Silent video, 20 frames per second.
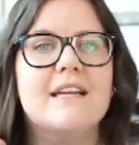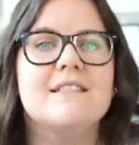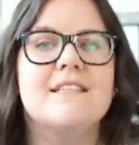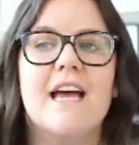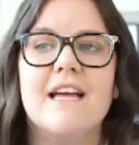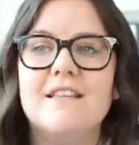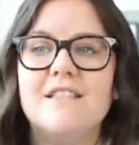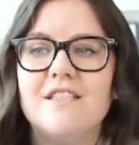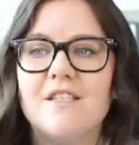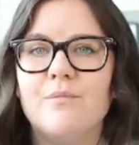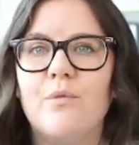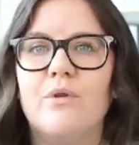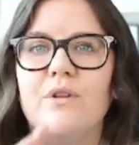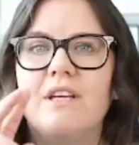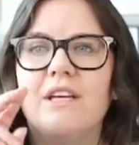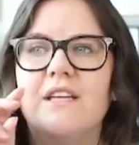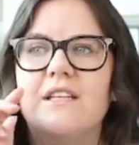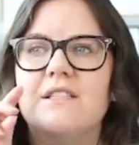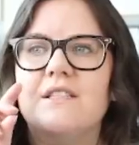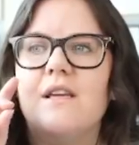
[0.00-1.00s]
10
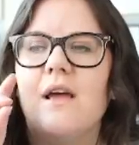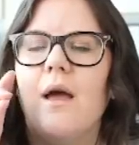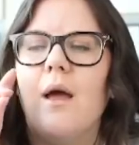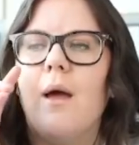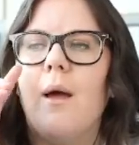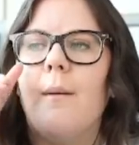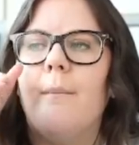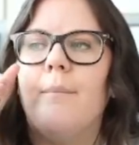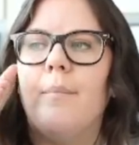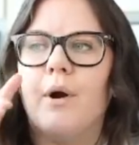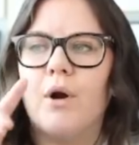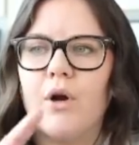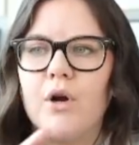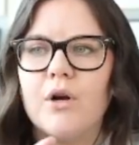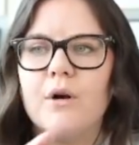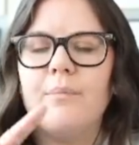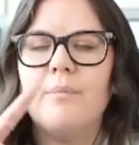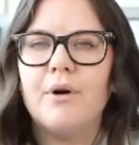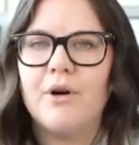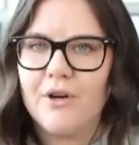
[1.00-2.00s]
simoleons
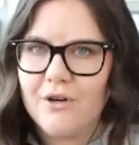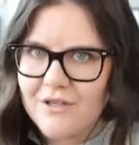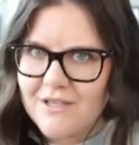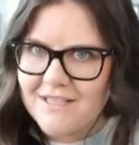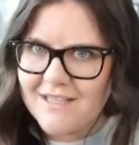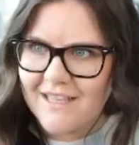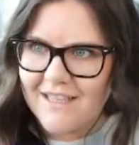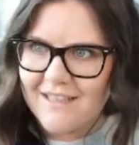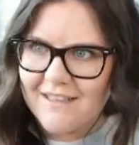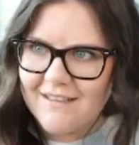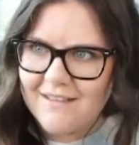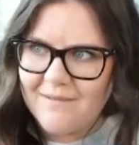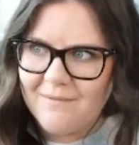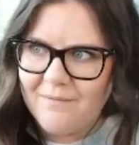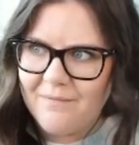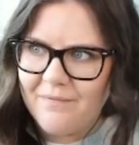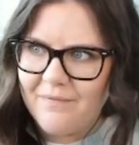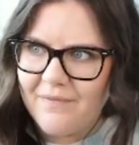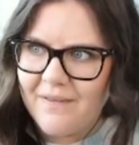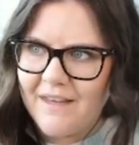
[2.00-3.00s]
per person
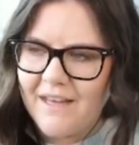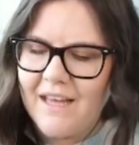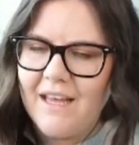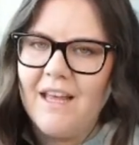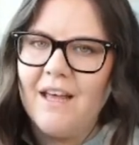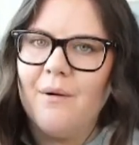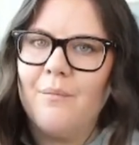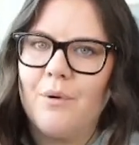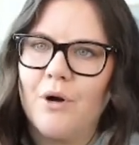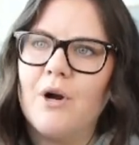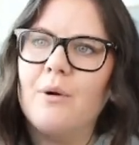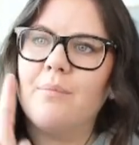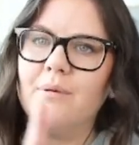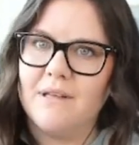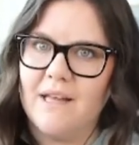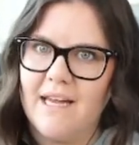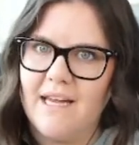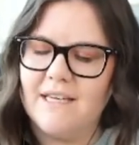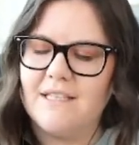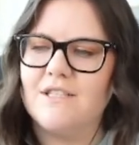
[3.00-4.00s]
per
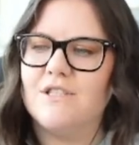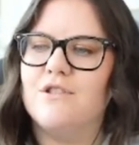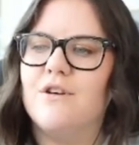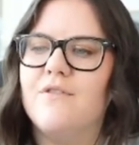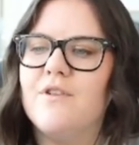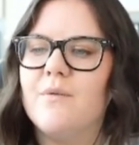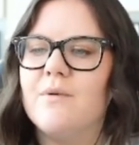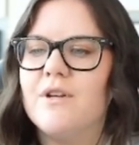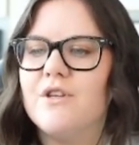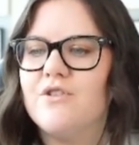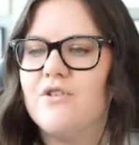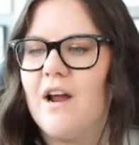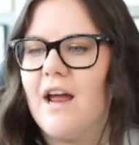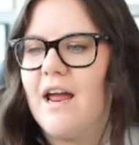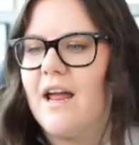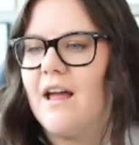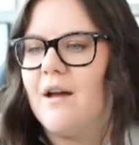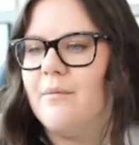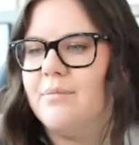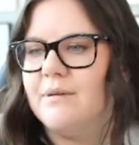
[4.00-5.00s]
plate. So if you were to
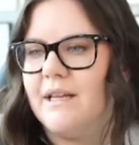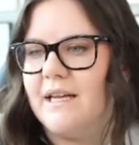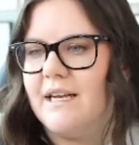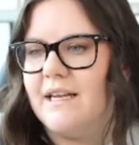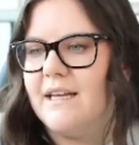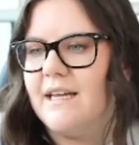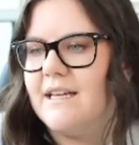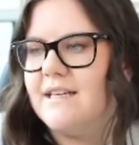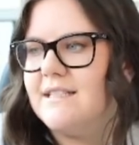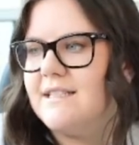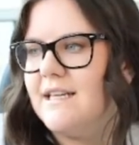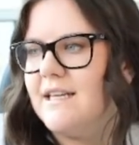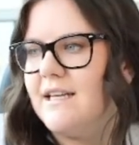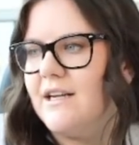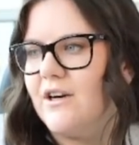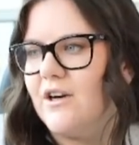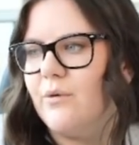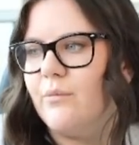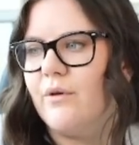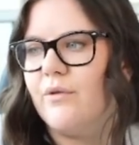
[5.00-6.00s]
drag a plate into
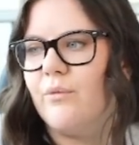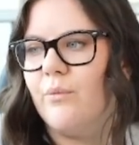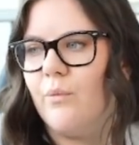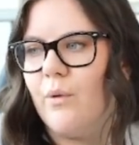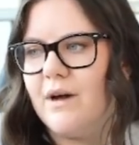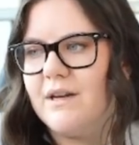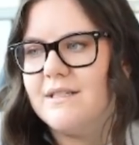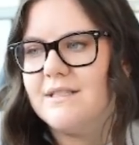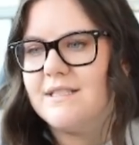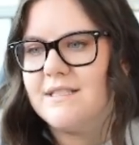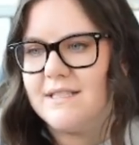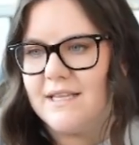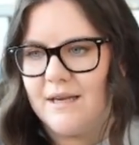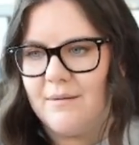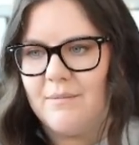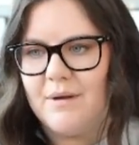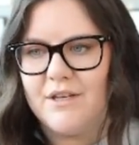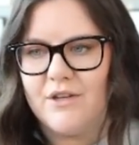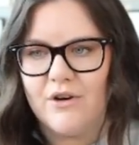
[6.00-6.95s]
here with 1 Sim in your